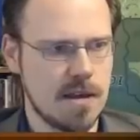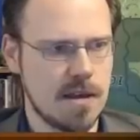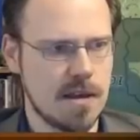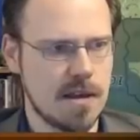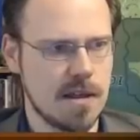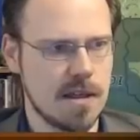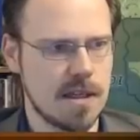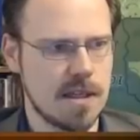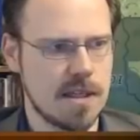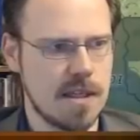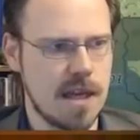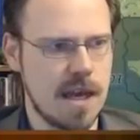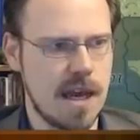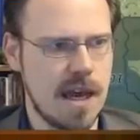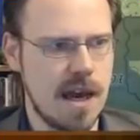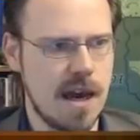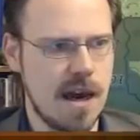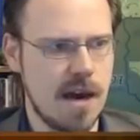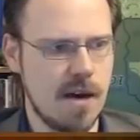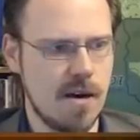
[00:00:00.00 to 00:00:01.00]
Because
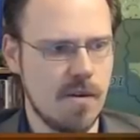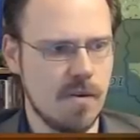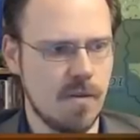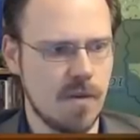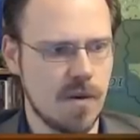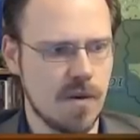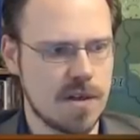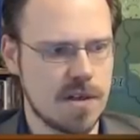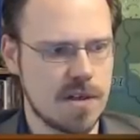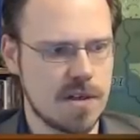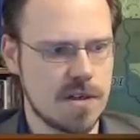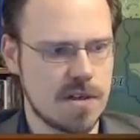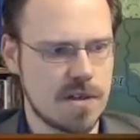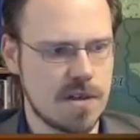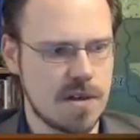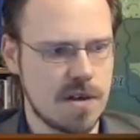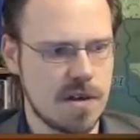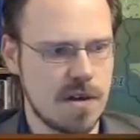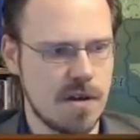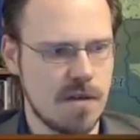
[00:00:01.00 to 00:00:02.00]
now, we're
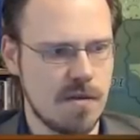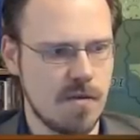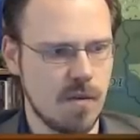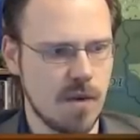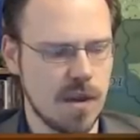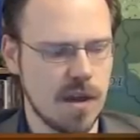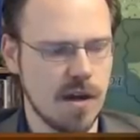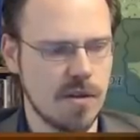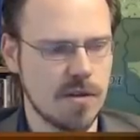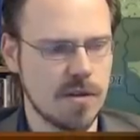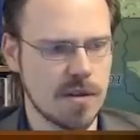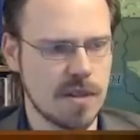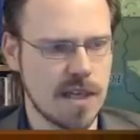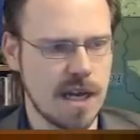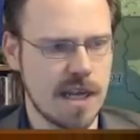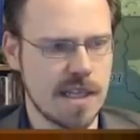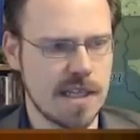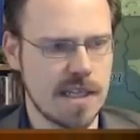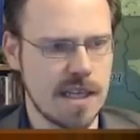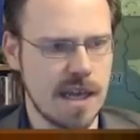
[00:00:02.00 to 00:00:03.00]
without those
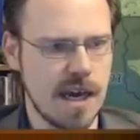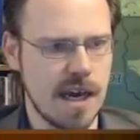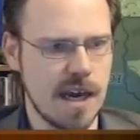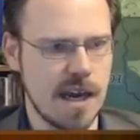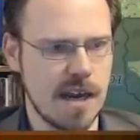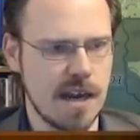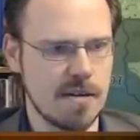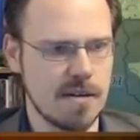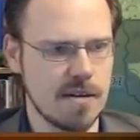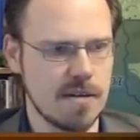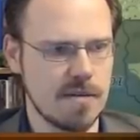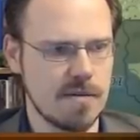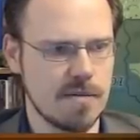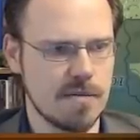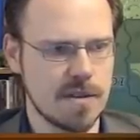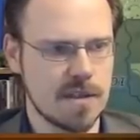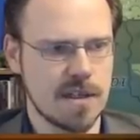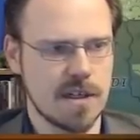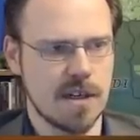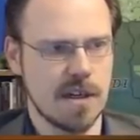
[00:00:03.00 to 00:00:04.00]
guys dead,
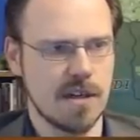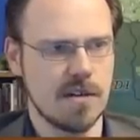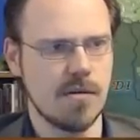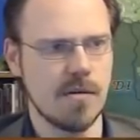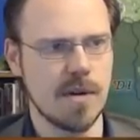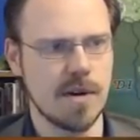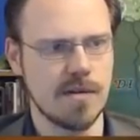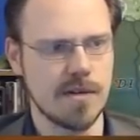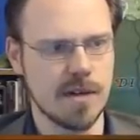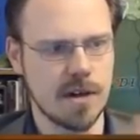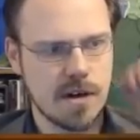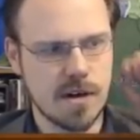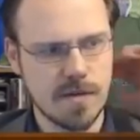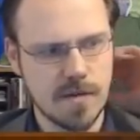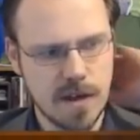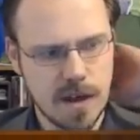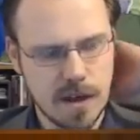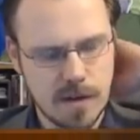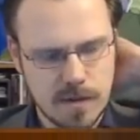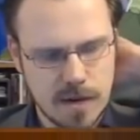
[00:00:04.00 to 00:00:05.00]
turning into a bit of a curve
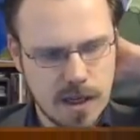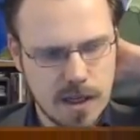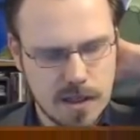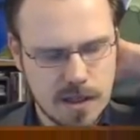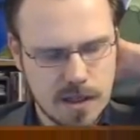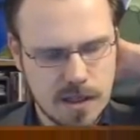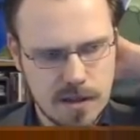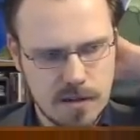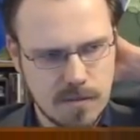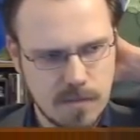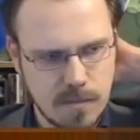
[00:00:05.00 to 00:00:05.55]
hand. We've got the